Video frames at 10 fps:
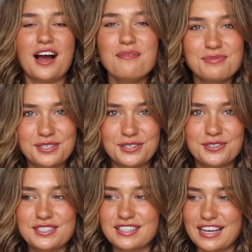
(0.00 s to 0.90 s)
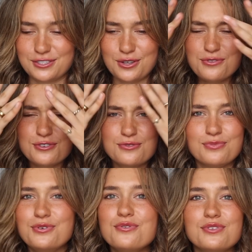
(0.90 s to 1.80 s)
updos, like so
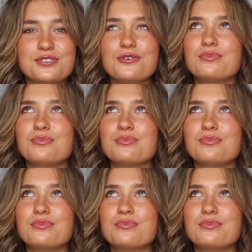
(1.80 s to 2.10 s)
smooth, so